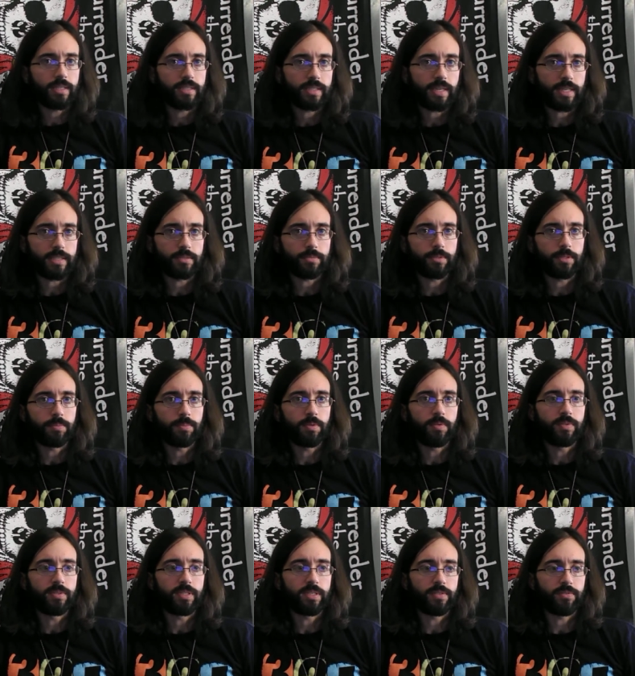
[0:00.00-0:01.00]
It's got some good
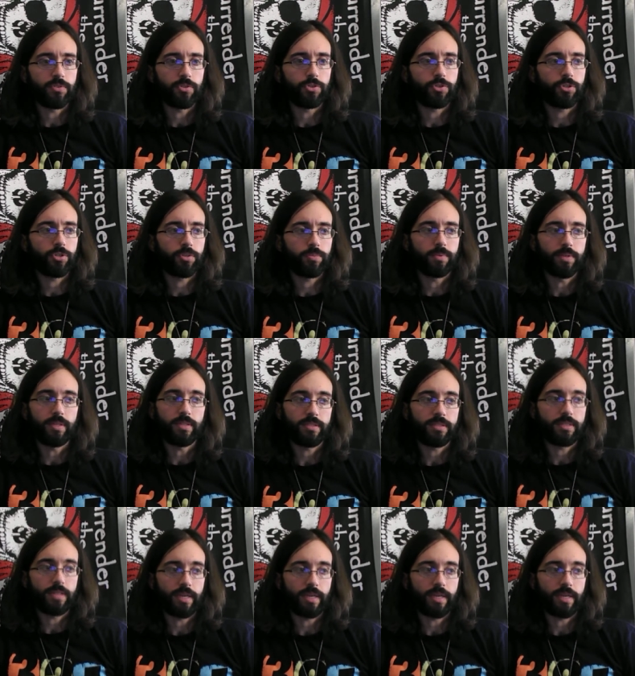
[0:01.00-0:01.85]
movies in it for sure, but it's